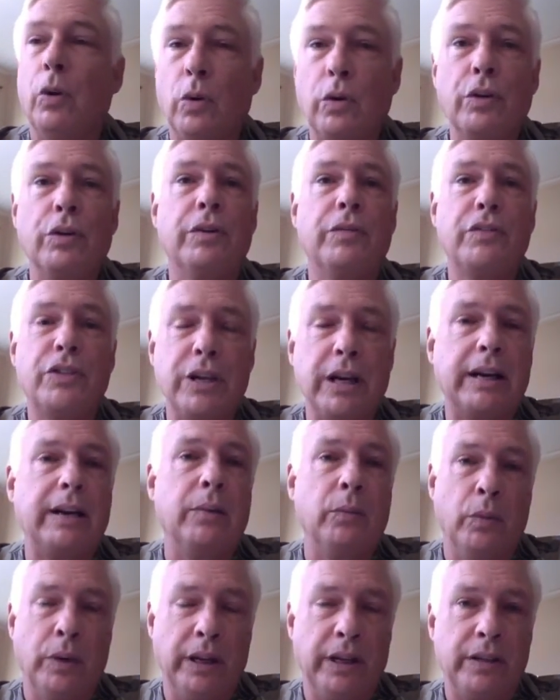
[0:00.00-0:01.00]
order of
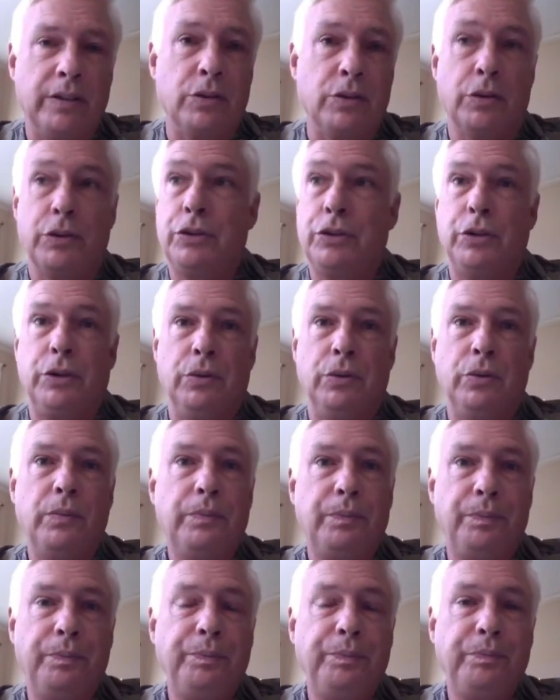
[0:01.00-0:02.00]
chicken wings or two,
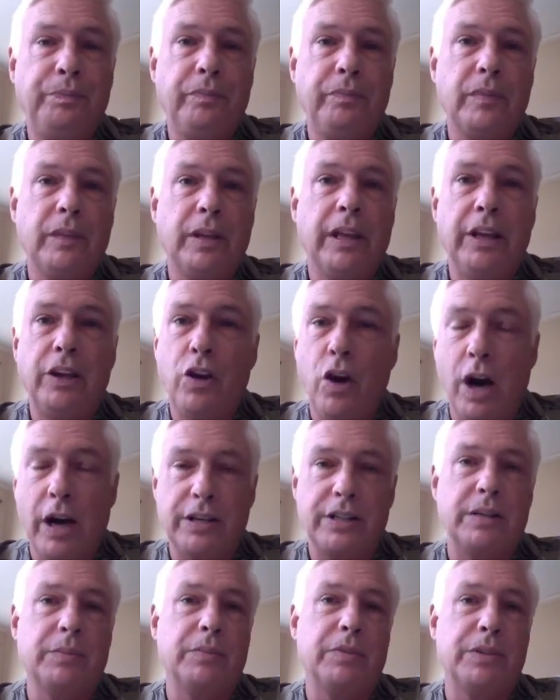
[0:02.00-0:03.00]
he
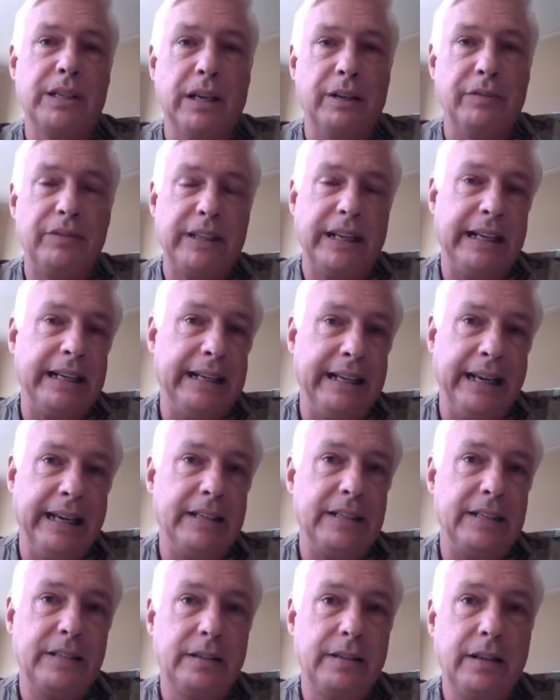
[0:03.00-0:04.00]
cost himself 10
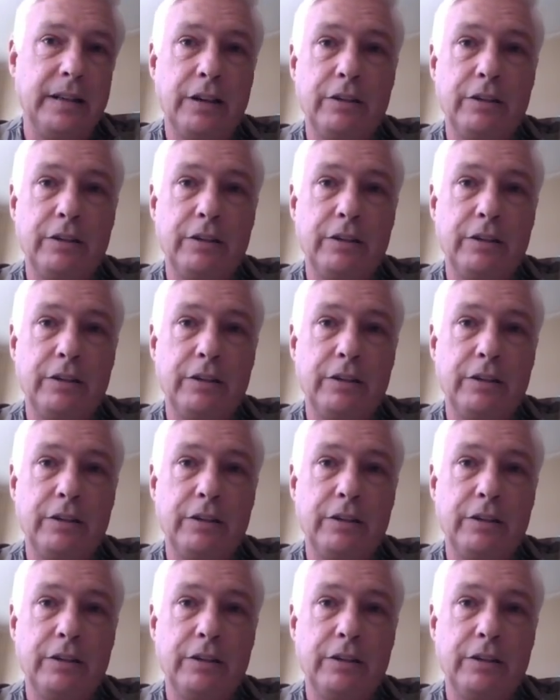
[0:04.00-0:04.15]
days.